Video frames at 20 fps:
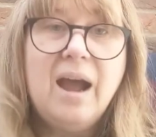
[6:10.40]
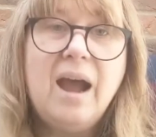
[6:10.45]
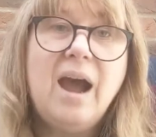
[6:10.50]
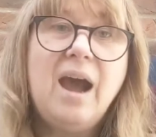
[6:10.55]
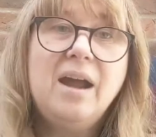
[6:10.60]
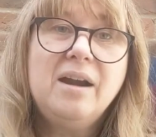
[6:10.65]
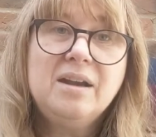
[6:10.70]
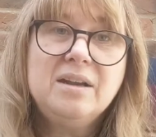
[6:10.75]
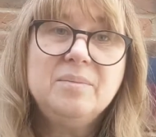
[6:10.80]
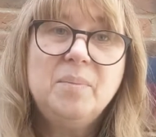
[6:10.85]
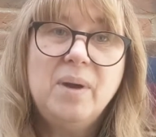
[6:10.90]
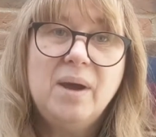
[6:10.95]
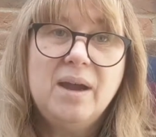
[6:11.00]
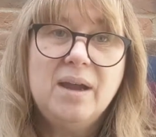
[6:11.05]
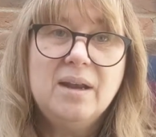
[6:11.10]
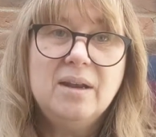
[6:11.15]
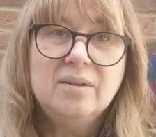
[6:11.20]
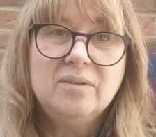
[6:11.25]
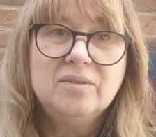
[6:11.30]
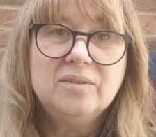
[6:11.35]
Arran
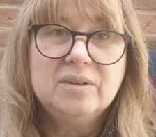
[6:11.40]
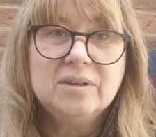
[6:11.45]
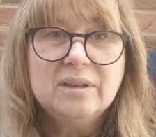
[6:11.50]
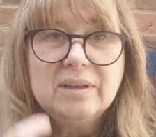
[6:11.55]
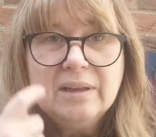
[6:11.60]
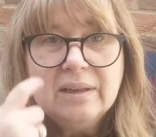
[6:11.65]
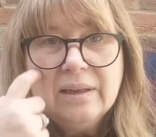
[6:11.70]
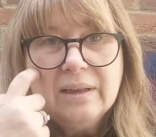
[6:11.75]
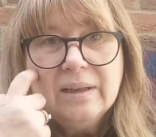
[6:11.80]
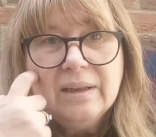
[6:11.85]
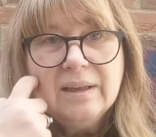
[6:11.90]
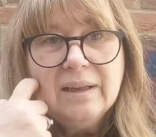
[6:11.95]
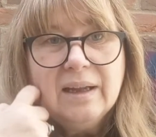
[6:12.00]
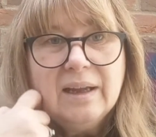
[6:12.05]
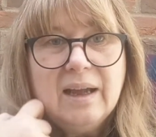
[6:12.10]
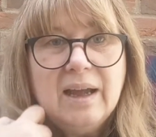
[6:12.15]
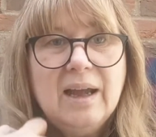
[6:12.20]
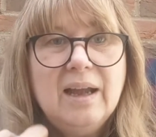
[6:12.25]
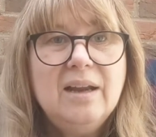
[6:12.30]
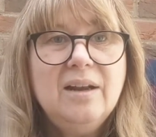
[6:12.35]
Pilot.
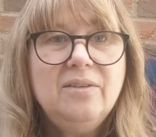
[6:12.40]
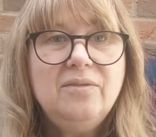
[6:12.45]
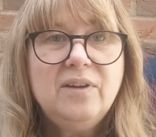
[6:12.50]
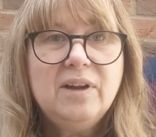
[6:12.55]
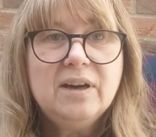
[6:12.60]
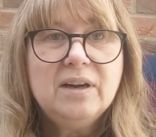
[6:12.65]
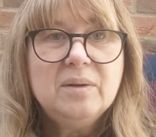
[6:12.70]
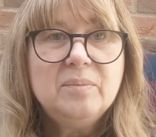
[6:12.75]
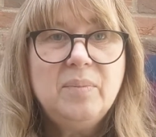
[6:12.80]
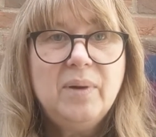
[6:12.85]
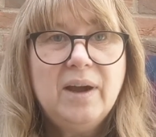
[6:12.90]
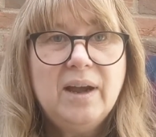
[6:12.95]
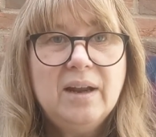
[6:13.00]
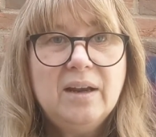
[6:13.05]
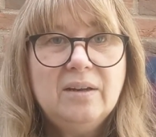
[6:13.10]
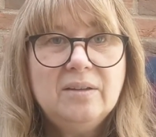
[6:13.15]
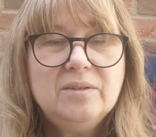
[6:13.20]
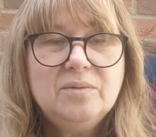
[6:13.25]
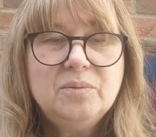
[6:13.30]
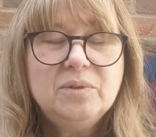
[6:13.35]
I love Arran
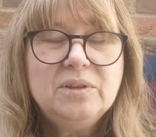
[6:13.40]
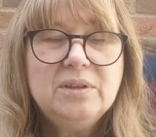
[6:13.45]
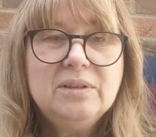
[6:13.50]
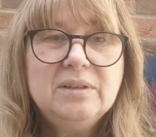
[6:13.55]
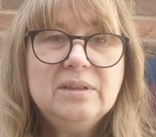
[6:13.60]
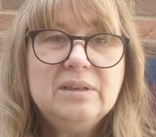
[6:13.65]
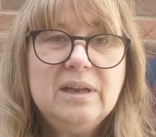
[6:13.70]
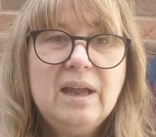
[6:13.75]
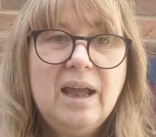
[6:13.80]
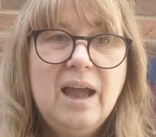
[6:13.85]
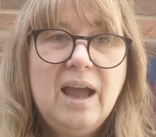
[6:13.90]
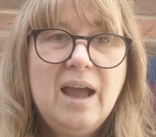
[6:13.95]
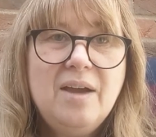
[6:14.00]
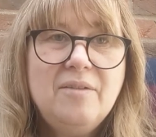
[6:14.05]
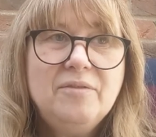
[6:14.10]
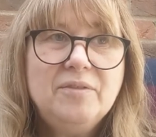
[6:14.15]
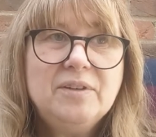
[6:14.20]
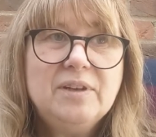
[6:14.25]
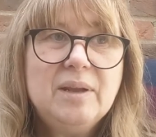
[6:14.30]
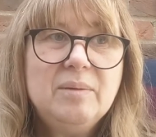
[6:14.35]
Pilot. We didn't
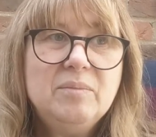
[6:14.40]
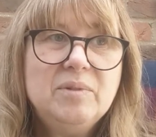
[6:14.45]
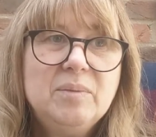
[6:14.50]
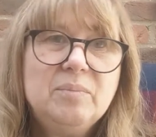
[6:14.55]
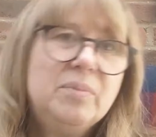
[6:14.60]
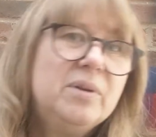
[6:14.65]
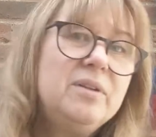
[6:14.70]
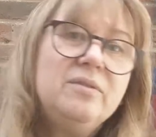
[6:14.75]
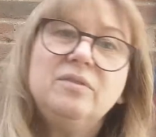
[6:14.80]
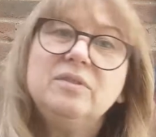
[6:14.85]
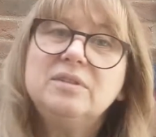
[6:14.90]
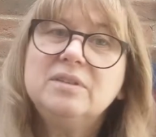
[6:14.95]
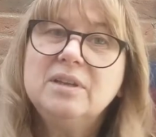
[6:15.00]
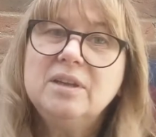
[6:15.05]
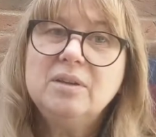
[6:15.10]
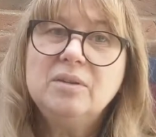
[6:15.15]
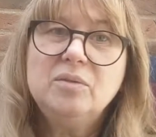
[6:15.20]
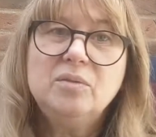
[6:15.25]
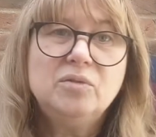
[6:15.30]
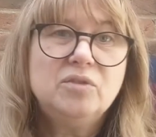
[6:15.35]
have them the previous
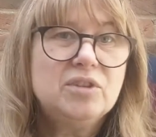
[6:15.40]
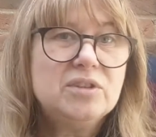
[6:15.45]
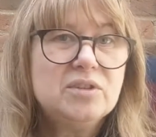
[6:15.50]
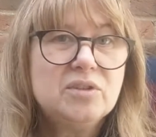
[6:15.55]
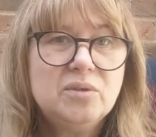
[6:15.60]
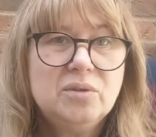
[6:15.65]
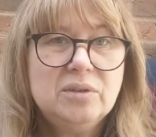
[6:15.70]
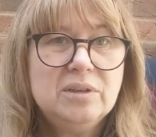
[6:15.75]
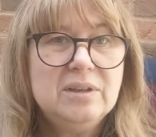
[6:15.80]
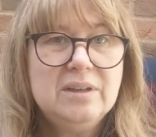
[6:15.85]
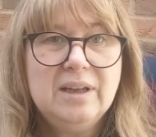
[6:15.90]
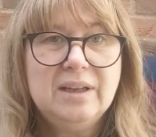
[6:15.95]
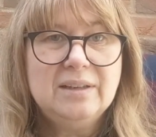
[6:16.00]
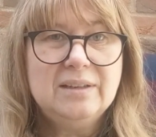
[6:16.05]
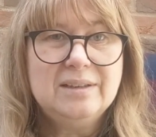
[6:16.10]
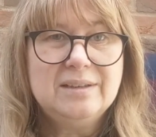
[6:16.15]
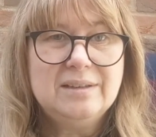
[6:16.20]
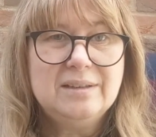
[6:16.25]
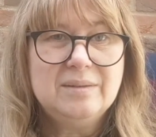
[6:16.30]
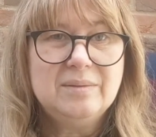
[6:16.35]
year. You just couldn't get
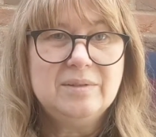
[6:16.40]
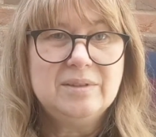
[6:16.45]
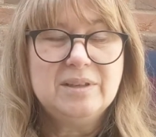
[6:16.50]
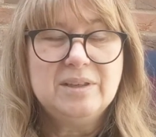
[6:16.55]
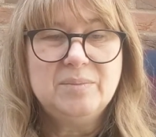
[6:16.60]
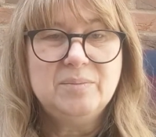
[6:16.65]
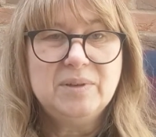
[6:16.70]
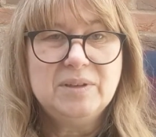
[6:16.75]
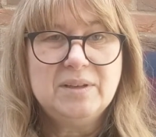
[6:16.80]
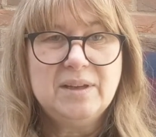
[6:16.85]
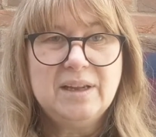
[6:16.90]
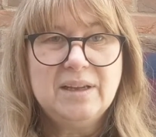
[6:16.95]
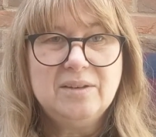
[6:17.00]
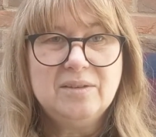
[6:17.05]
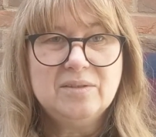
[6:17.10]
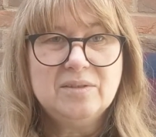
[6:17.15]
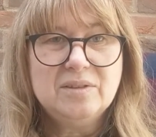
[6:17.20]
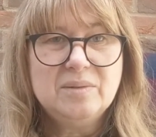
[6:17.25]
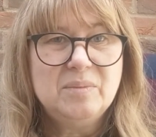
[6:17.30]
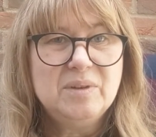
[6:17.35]
the seed
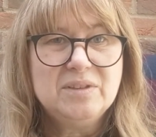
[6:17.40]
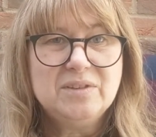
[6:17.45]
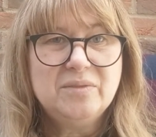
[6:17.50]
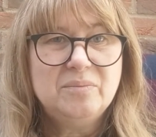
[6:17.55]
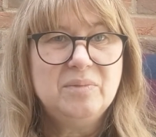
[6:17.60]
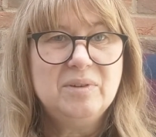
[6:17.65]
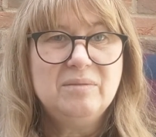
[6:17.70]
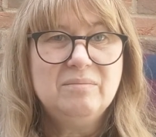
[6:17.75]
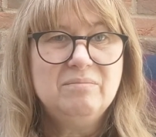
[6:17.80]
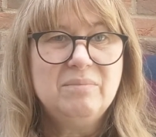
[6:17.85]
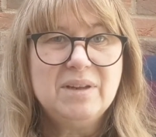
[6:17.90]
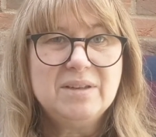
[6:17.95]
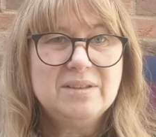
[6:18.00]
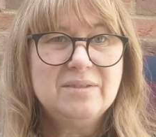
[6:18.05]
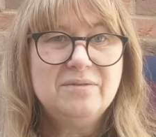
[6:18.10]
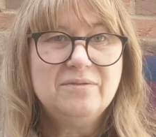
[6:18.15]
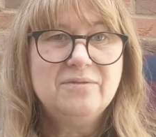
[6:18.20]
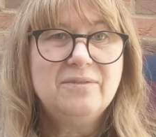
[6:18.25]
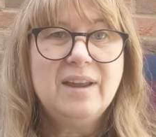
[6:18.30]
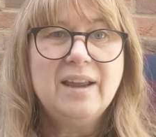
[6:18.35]
potatoes. There must have been
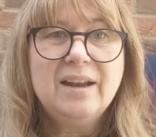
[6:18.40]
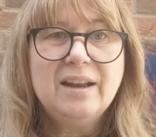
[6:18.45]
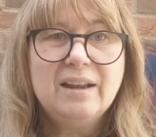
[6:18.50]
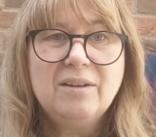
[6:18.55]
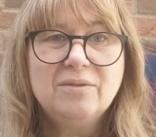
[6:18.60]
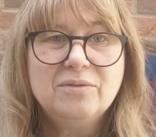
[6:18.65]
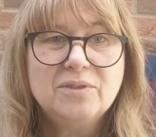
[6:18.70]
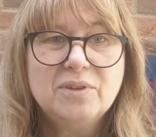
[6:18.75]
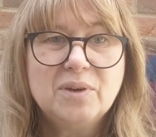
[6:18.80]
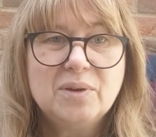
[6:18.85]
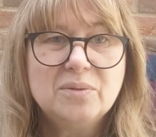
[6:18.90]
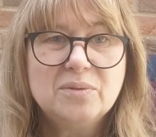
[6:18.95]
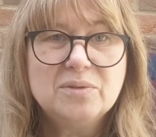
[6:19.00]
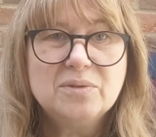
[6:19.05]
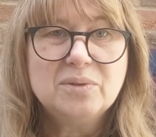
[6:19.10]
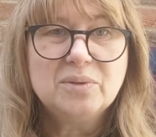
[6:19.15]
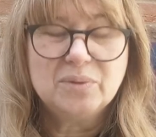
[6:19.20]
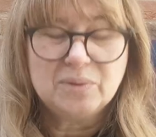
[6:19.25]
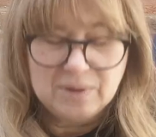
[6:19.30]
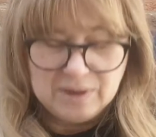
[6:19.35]
massive failure of
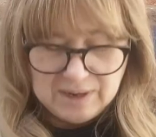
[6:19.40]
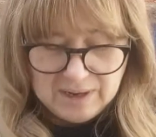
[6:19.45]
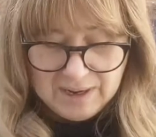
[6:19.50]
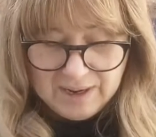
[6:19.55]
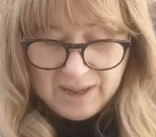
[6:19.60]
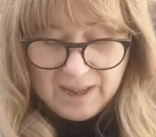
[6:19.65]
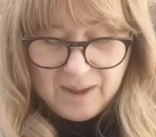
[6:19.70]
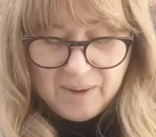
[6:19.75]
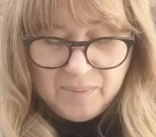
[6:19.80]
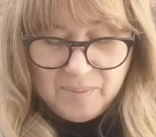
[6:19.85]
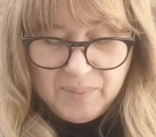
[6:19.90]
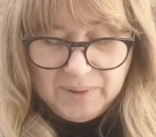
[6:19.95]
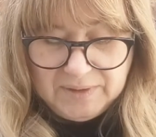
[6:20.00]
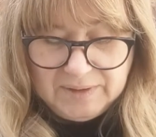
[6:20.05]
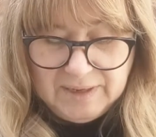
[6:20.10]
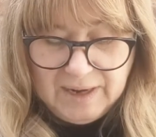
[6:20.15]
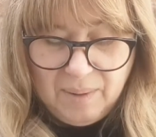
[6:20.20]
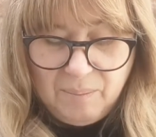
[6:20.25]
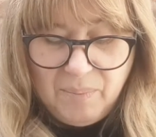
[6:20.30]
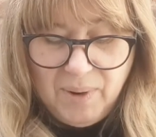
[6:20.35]
those, but
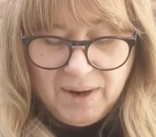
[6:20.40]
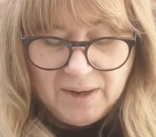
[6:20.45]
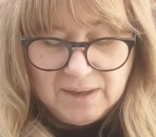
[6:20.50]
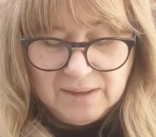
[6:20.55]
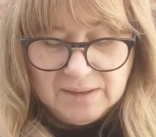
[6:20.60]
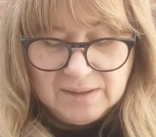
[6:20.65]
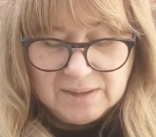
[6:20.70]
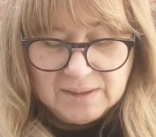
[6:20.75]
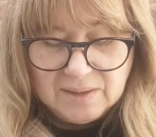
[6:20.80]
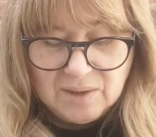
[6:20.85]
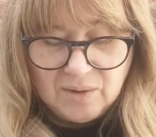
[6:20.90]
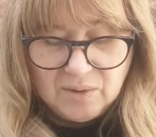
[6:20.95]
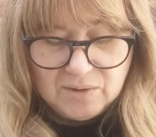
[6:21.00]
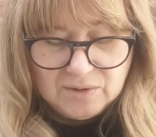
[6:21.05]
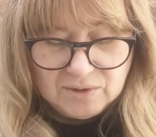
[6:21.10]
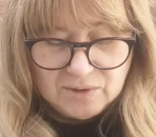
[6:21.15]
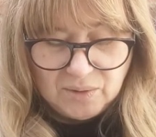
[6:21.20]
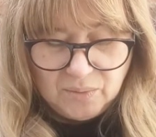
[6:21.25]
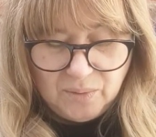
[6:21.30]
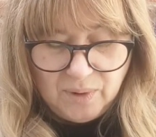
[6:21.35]
they are back in stock.
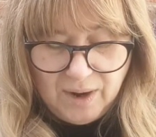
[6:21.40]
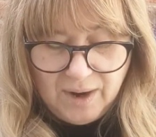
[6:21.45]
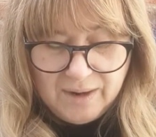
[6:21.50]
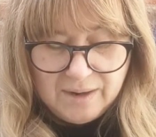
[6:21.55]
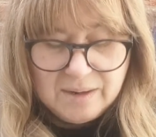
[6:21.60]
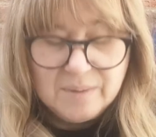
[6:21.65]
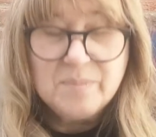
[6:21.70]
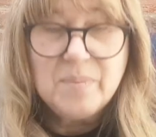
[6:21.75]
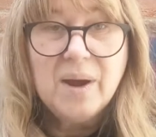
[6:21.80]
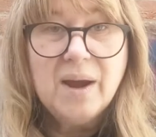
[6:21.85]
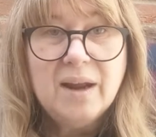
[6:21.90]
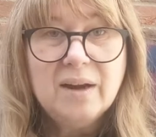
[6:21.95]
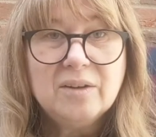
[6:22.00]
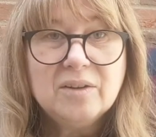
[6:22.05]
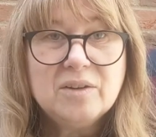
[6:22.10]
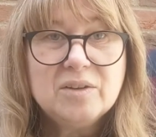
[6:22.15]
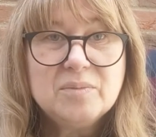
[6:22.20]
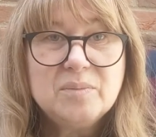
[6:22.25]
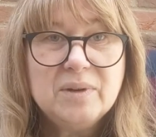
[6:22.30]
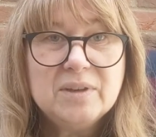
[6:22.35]
So Arran
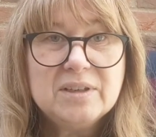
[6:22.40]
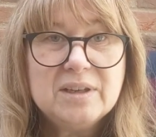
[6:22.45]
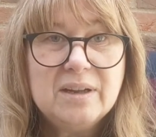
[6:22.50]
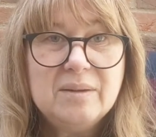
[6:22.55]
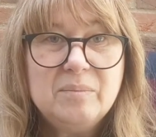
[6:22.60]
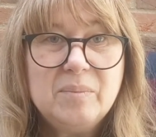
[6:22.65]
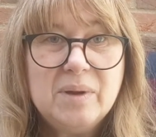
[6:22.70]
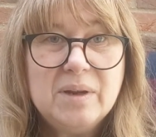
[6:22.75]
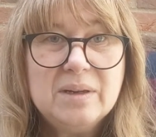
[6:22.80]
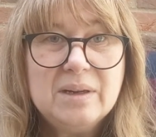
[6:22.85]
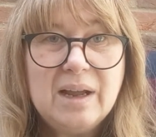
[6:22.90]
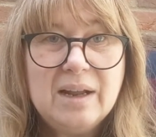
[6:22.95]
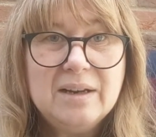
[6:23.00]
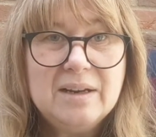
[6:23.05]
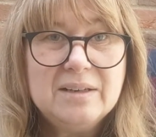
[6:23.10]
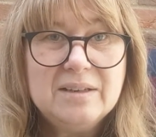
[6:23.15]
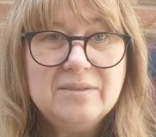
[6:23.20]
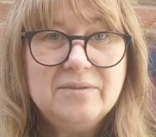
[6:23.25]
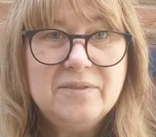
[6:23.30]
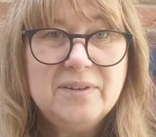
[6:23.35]
Pilot is my
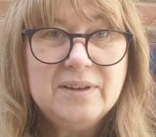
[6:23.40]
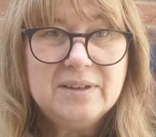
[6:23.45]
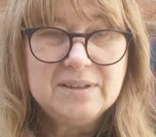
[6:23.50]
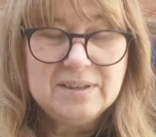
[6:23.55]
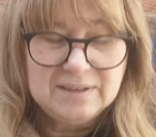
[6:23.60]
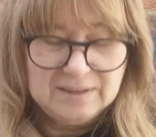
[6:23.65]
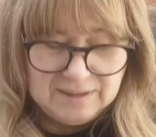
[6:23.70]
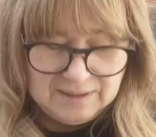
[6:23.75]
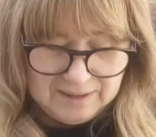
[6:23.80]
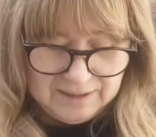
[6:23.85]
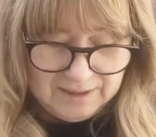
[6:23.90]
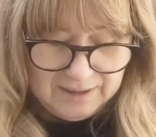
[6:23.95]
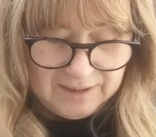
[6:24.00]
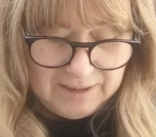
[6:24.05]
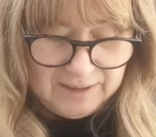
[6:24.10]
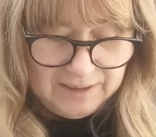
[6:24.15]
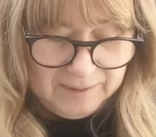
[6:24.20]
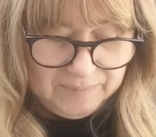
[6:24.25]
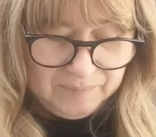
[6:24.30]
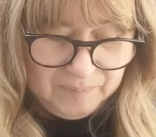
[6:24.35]
another first
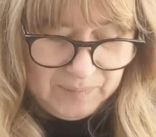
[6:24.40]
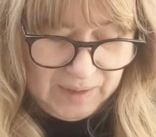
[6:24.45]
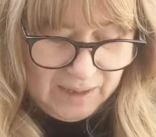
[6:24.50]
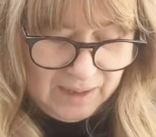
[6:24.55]
early.